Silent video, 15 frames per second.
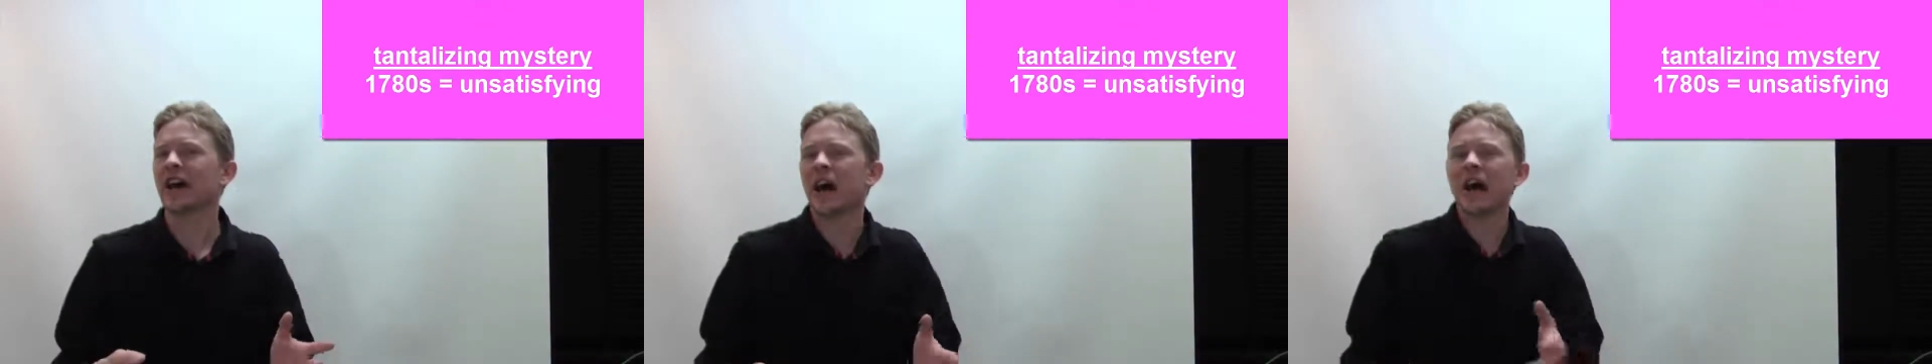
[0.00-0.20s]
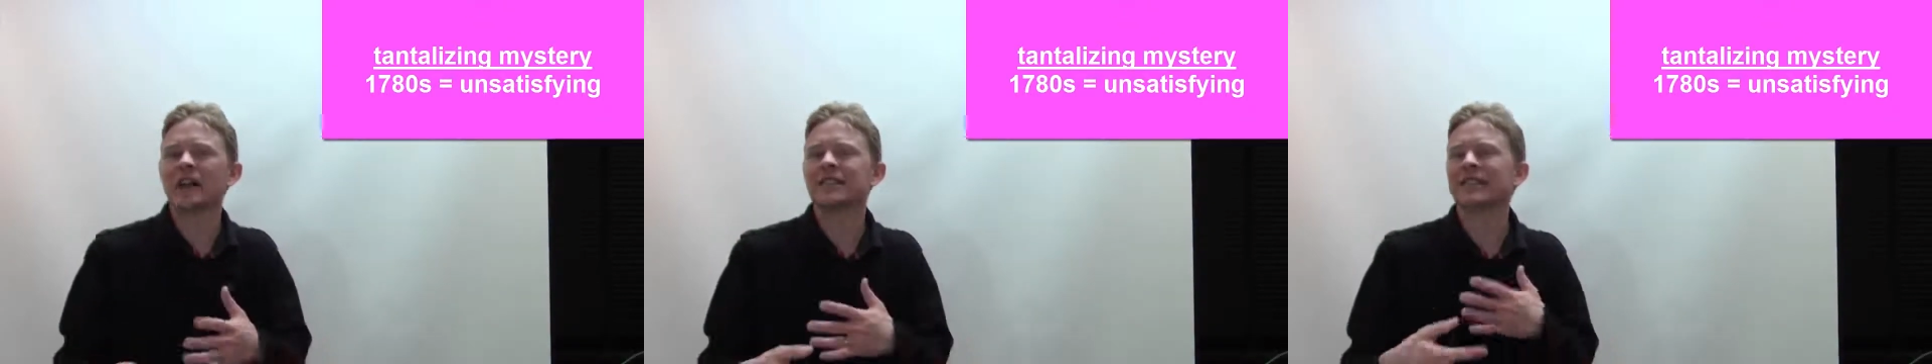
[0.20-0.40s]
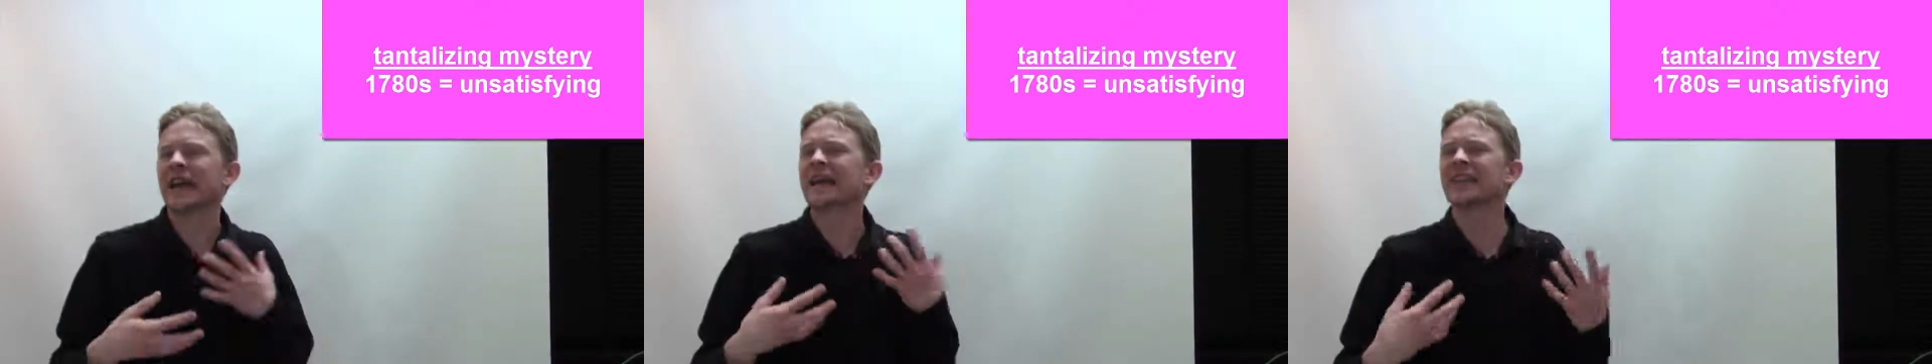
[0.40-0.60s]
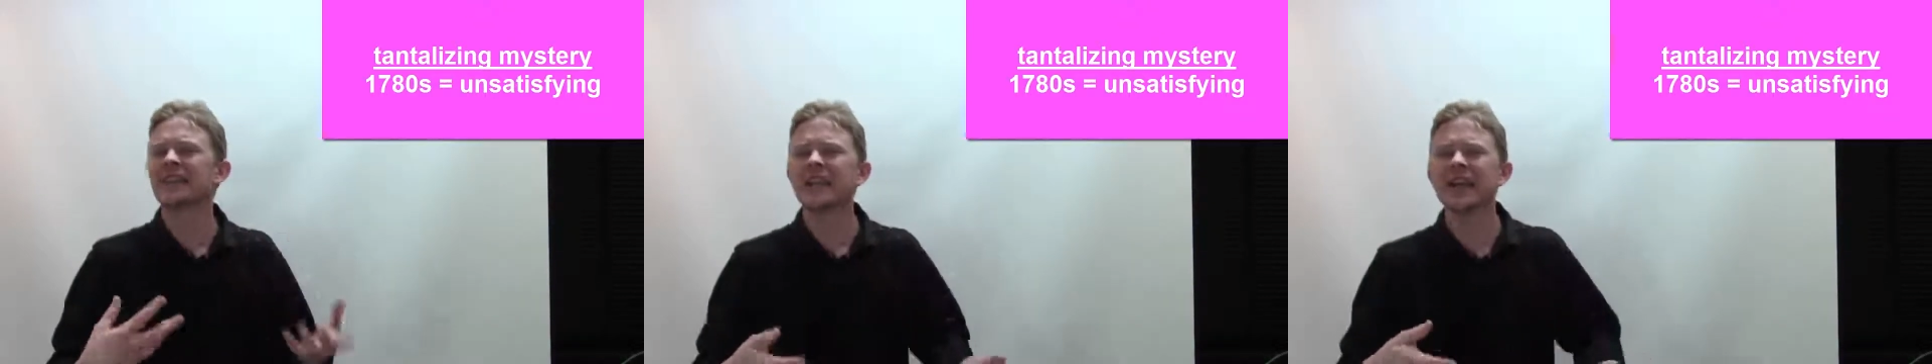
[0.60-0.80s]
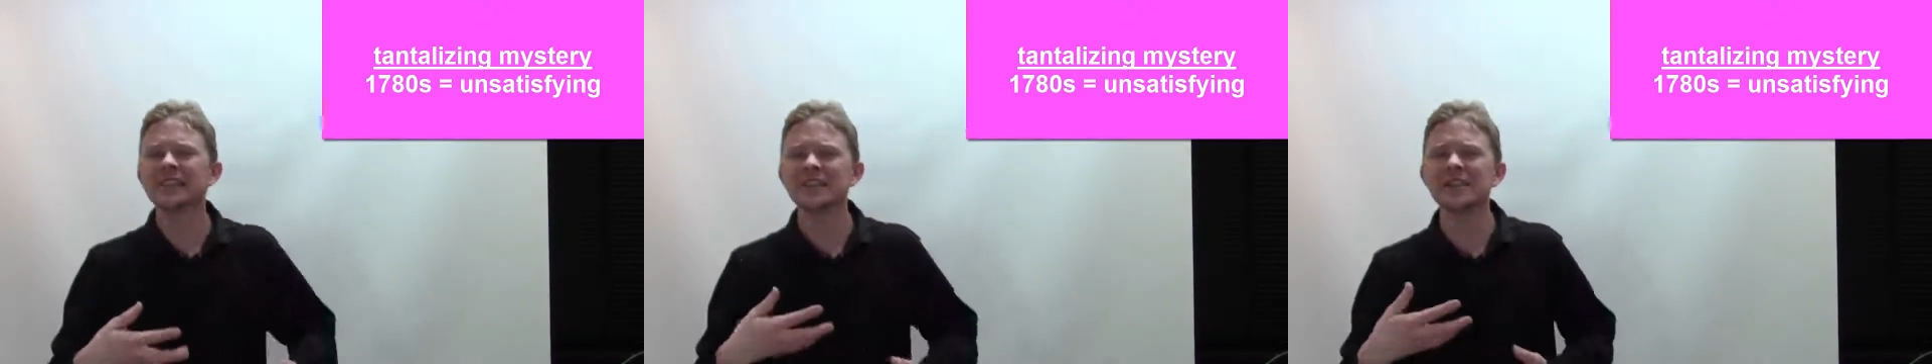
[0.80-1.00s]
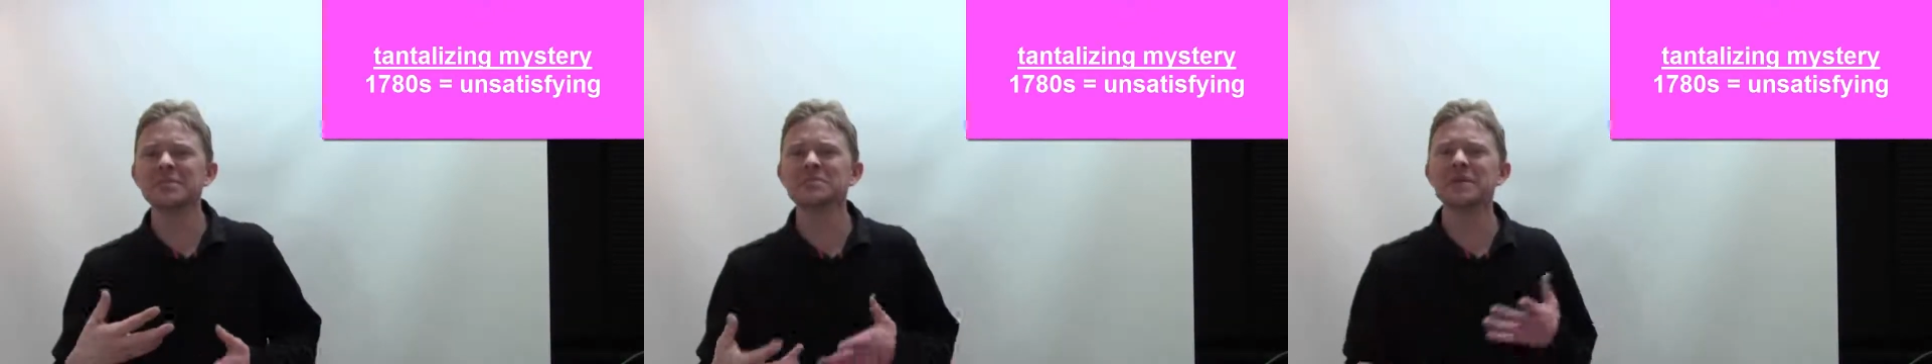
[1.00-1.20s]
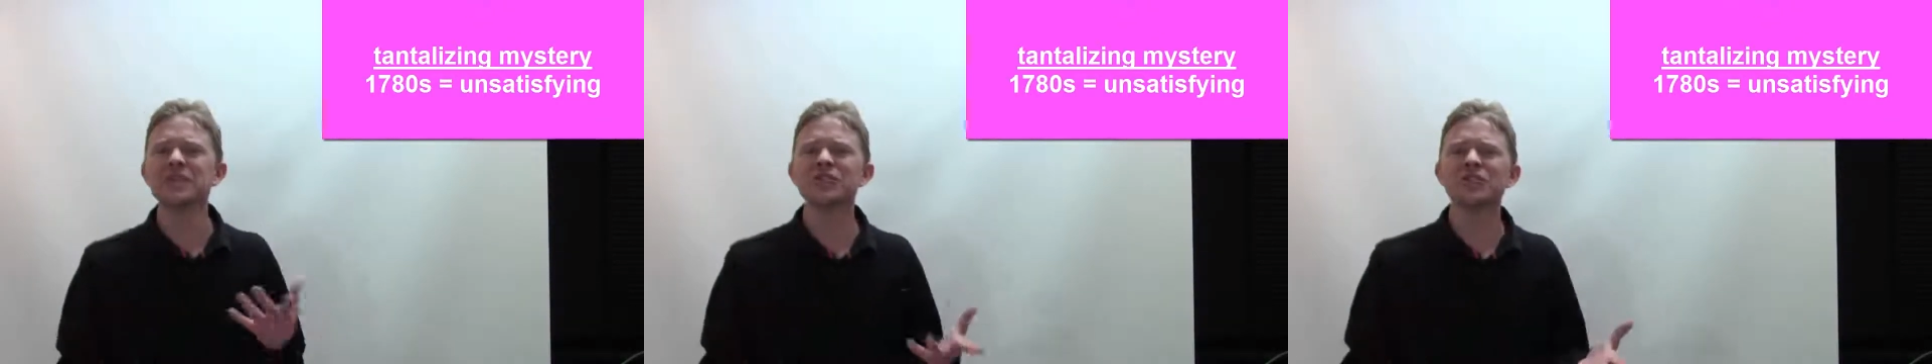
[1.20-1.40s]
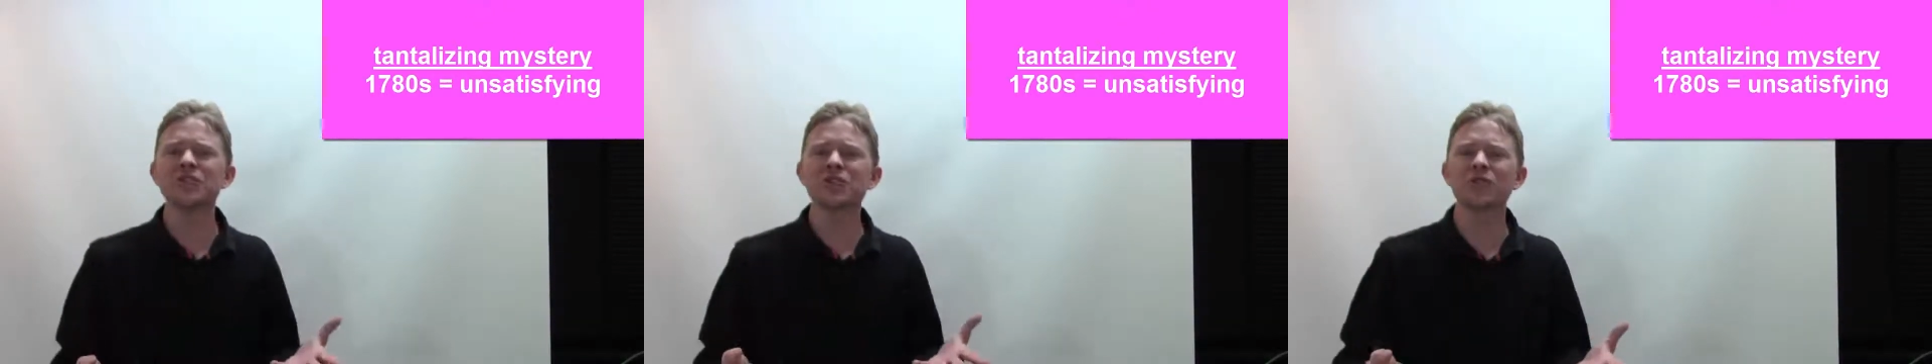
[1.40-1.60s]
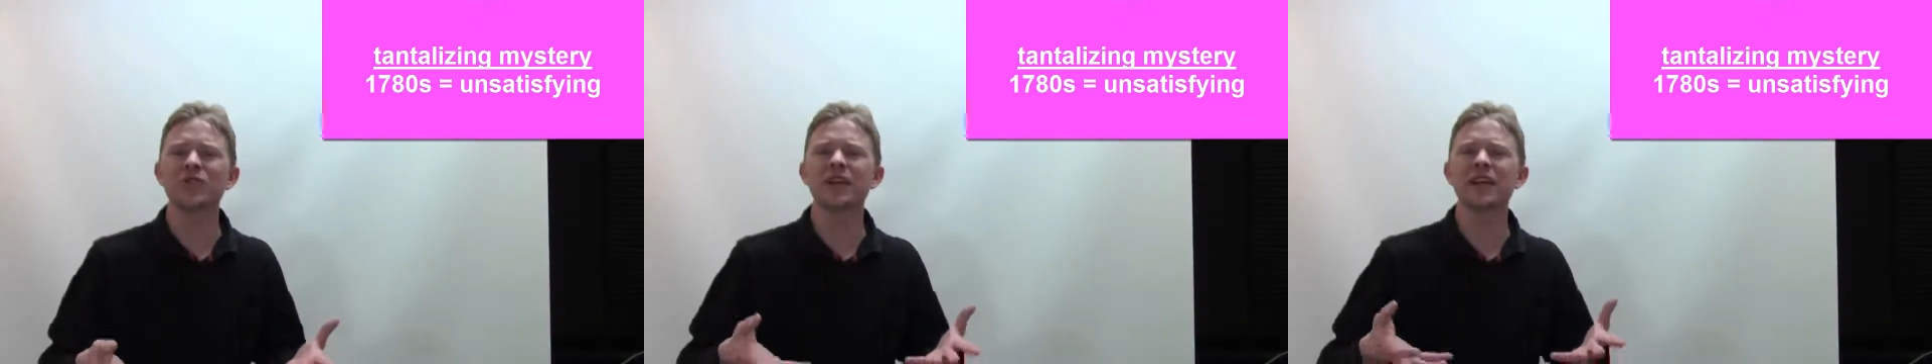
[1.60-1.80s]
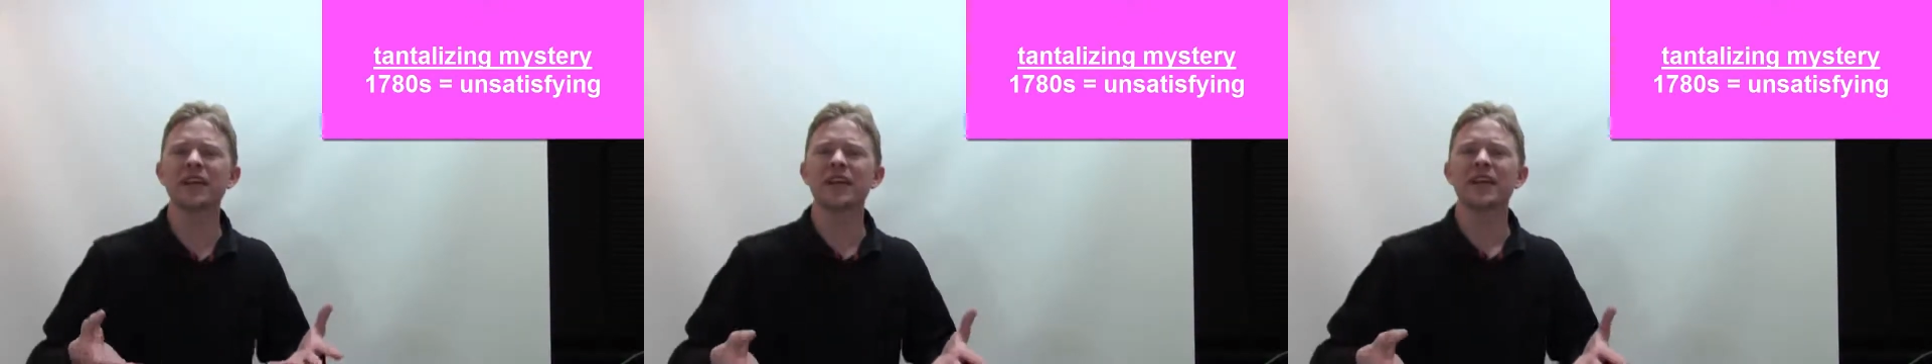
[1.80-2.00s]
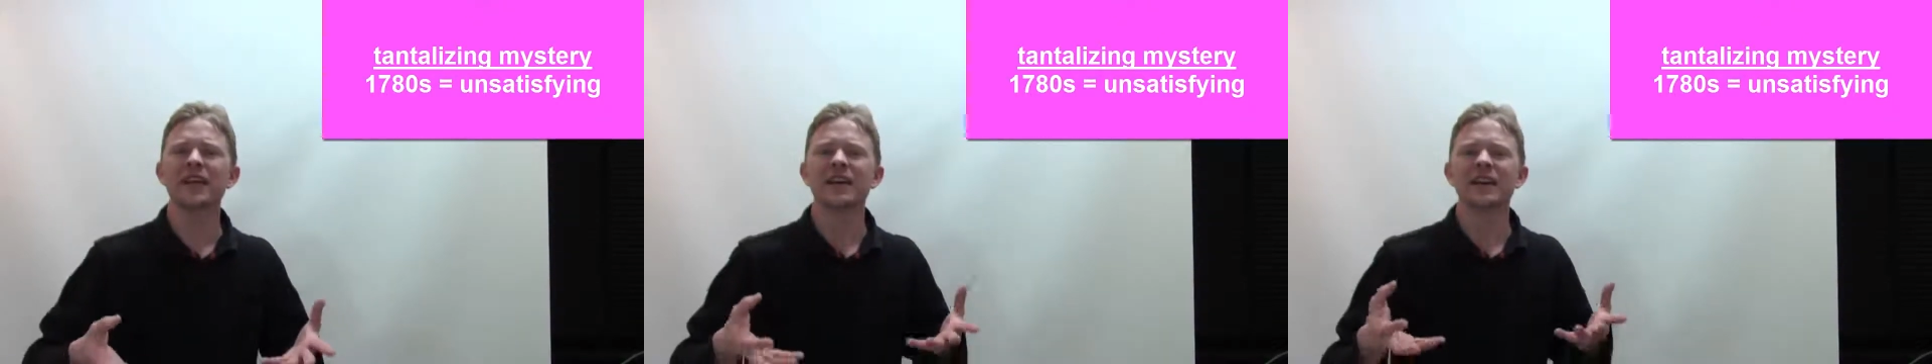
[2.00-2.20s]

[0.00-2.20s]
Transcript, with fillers: a tantalizing mystery